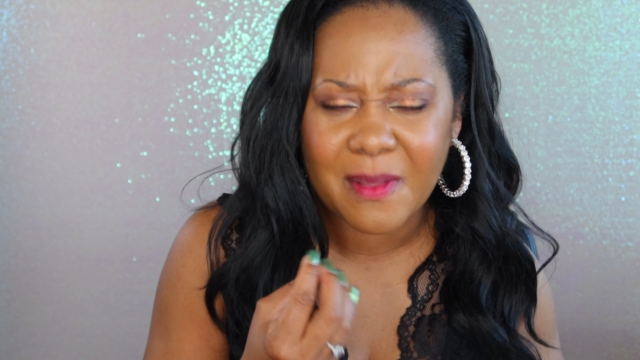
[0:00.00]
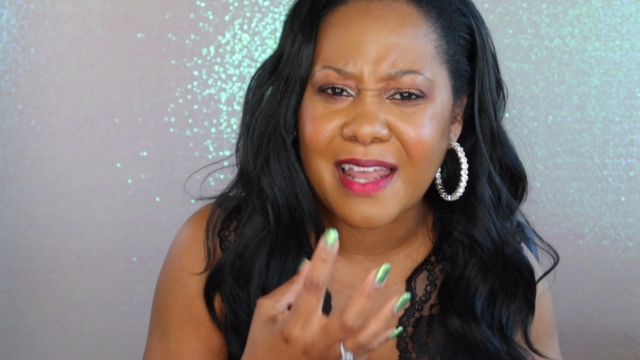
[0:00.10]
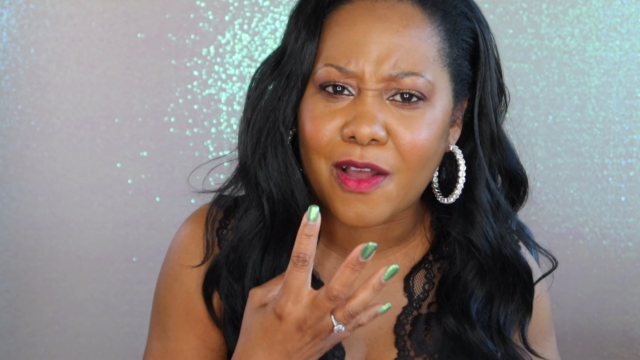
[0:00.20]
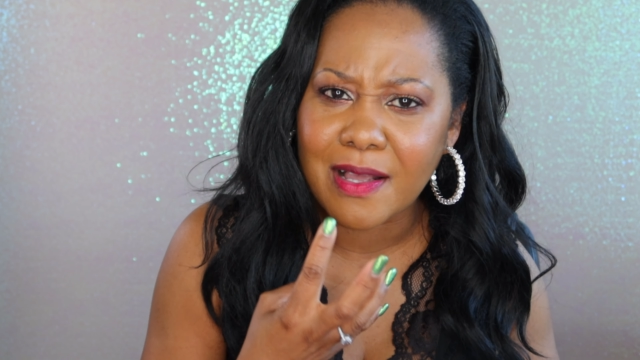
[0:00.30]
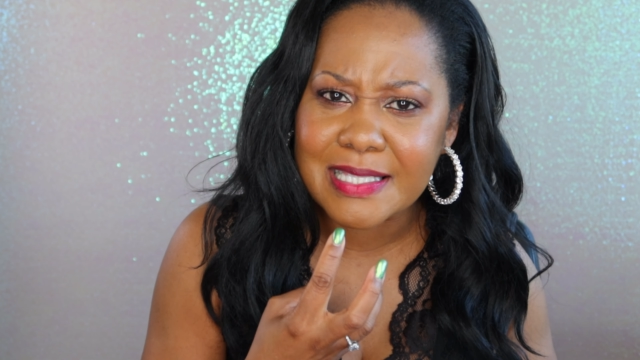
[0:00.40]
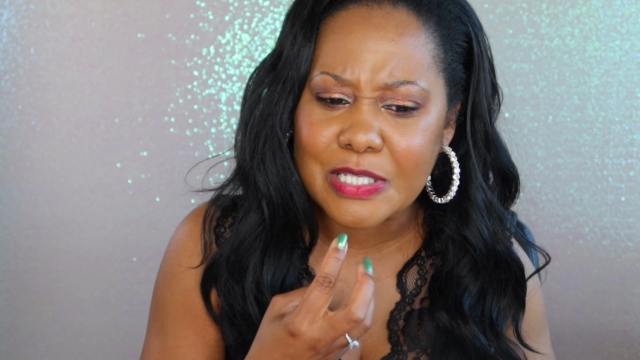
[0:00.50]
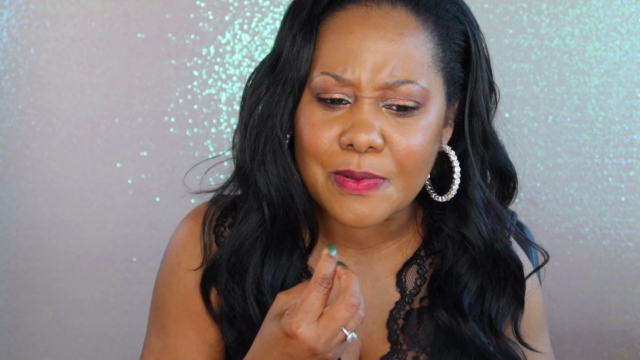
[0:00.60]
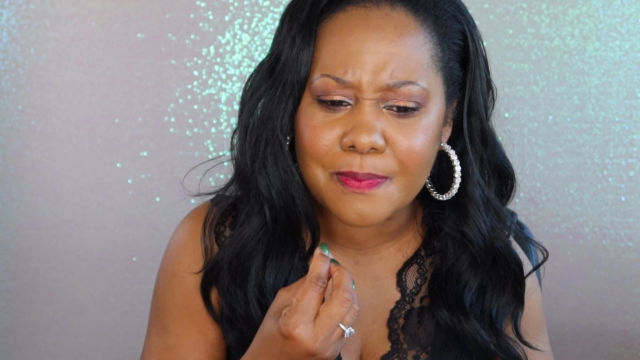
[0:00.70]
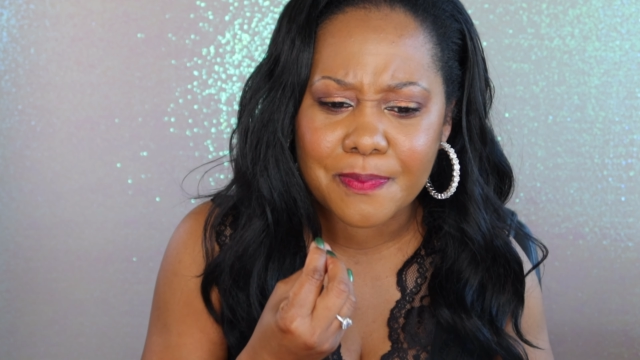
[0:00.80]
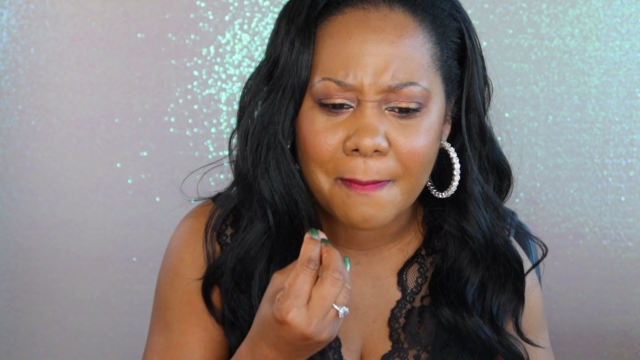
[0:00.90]
And
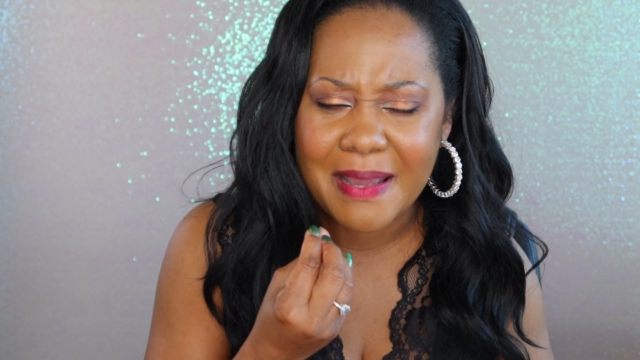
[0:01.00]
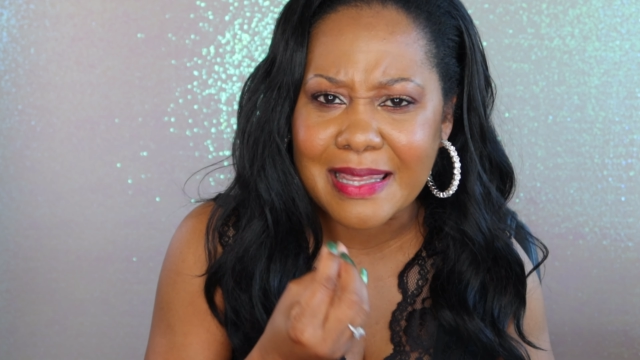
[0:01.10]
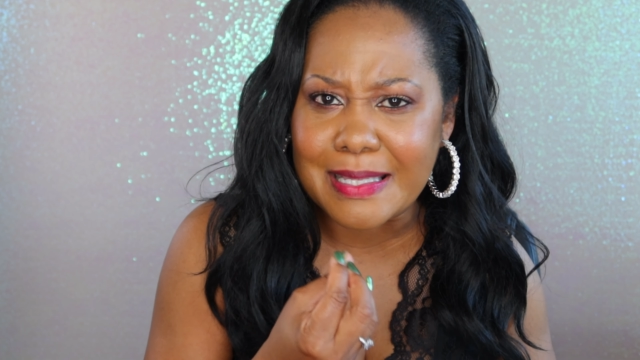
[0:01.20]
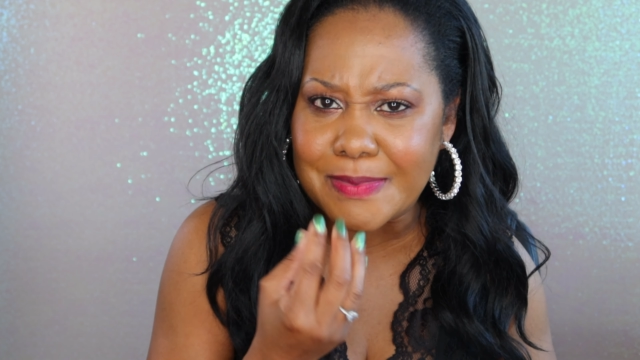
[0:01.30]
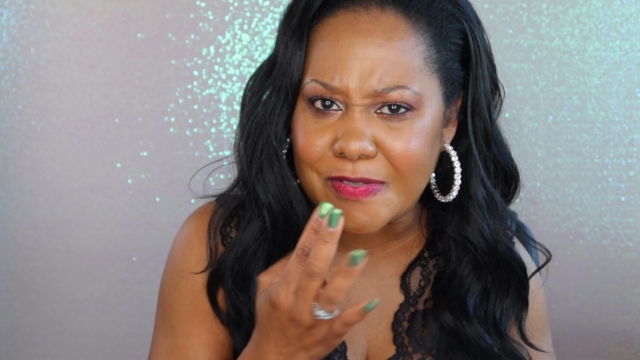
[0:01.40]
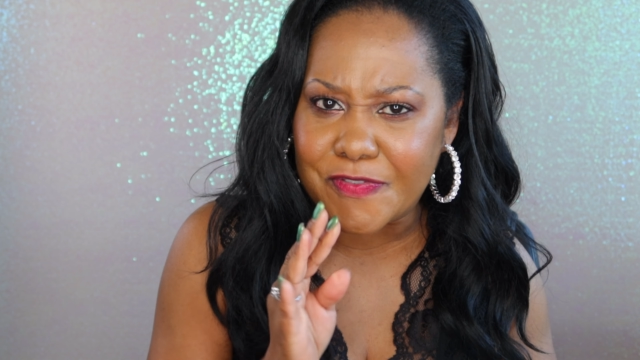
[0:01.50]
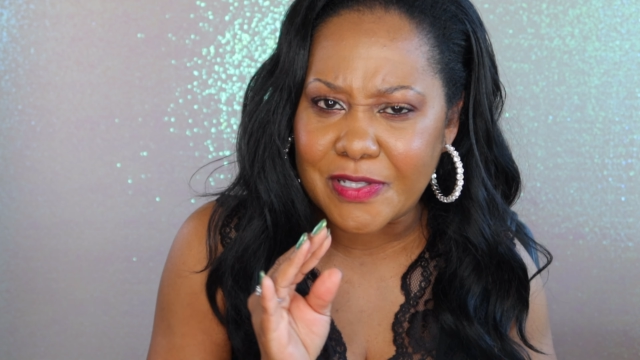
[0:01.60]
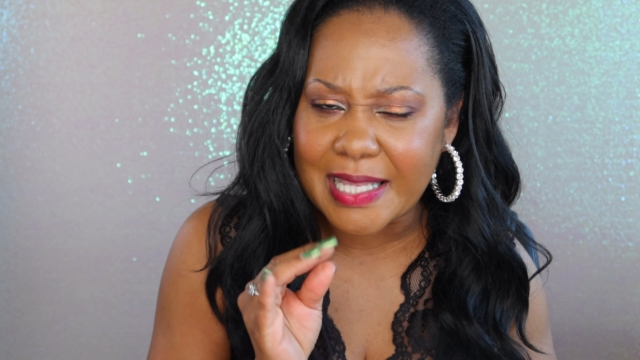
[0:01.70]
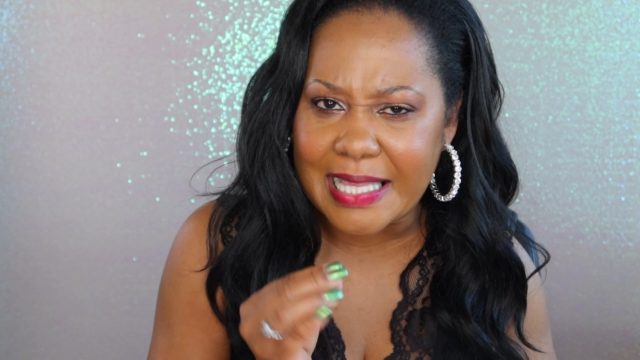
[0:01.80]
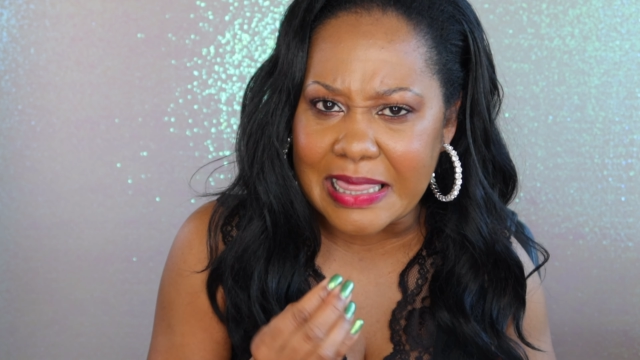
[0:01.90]
also my lips
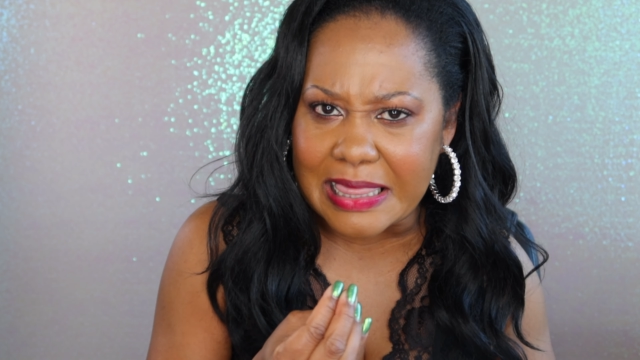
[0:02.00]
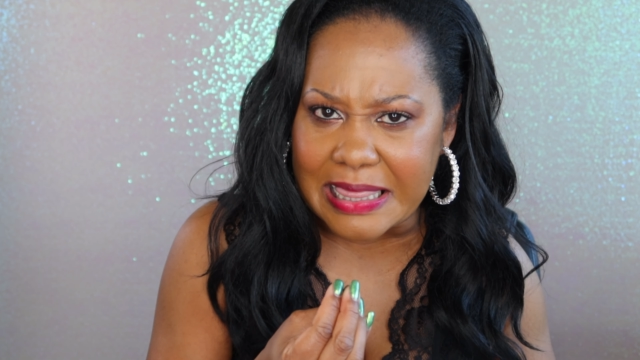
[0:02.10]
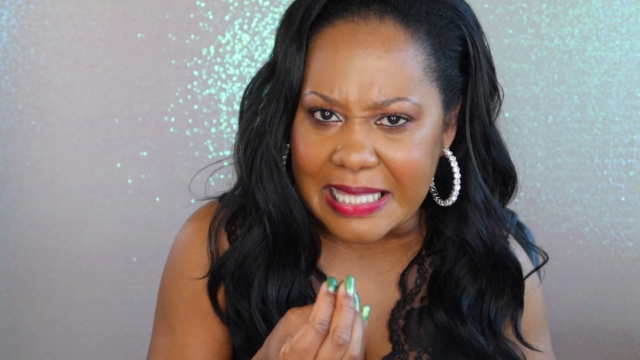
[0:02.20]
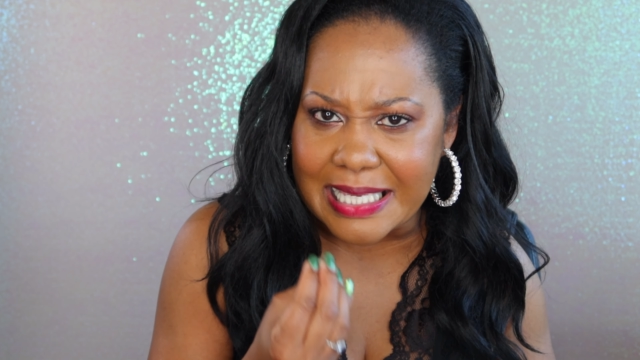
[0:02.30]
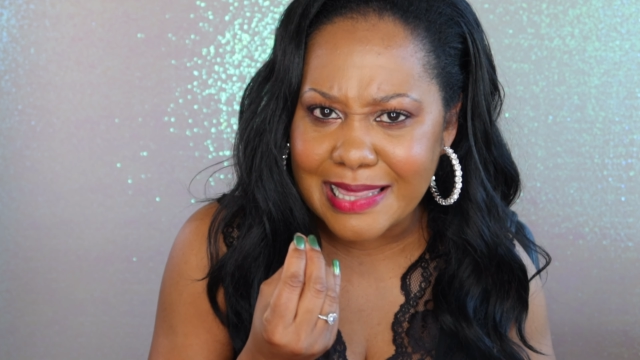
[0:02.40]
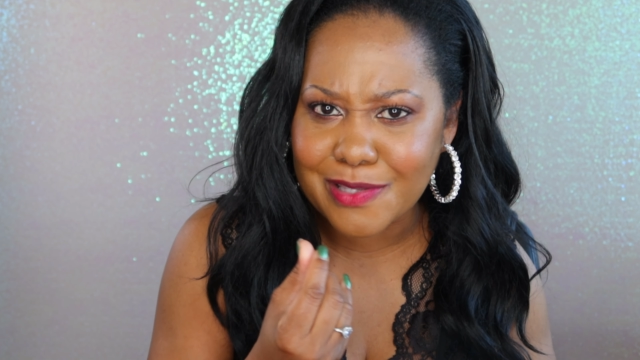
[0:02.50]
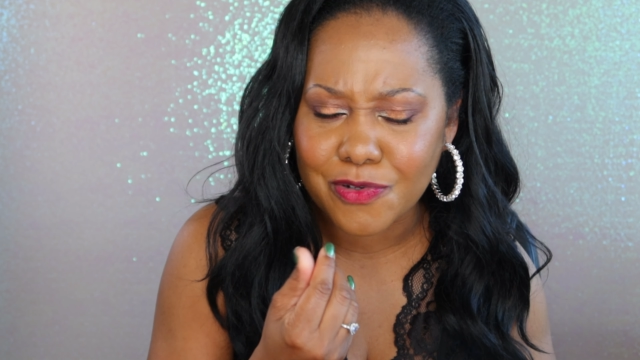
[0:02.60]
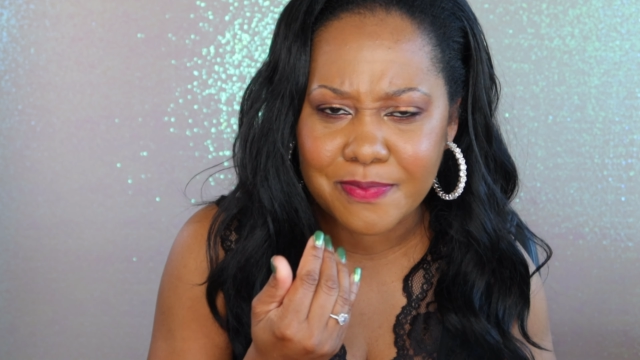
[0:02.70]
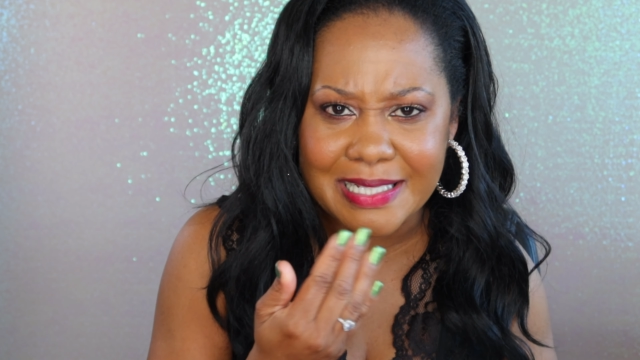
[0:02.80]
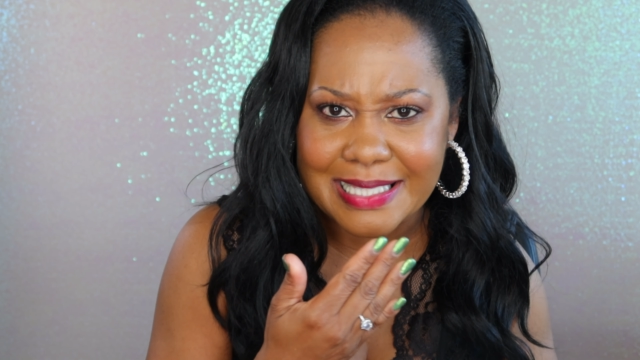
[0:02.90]
feel a
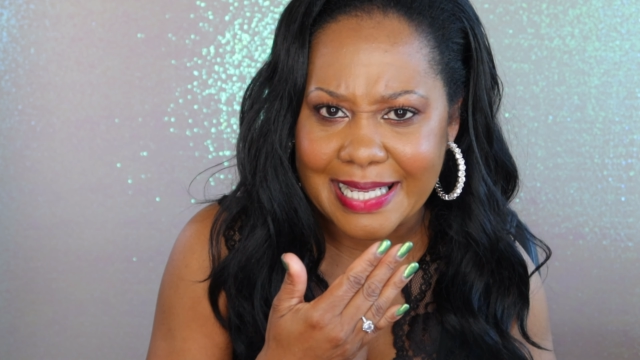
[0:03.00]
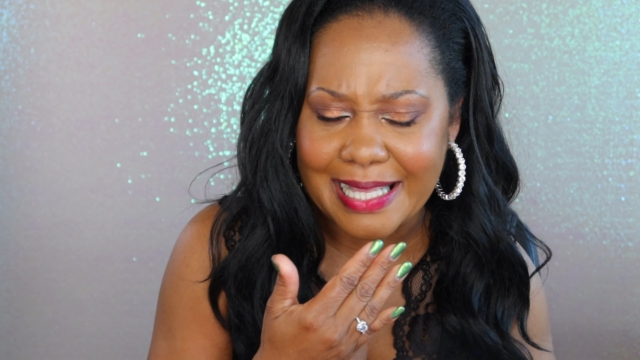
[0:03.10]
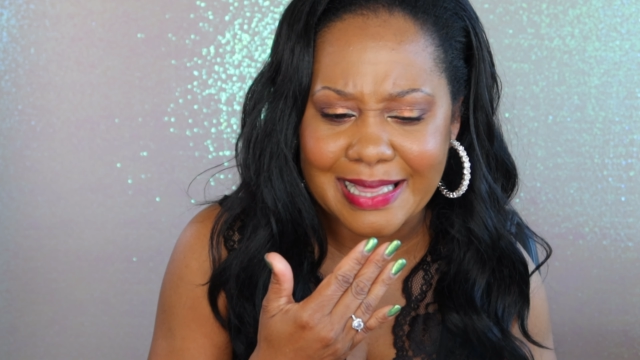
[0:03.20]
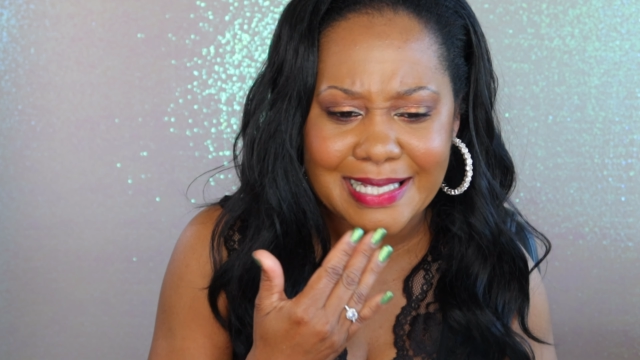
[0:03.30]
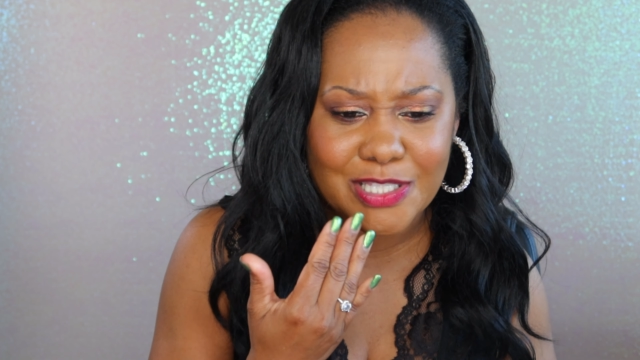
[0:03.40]
little bit tingly,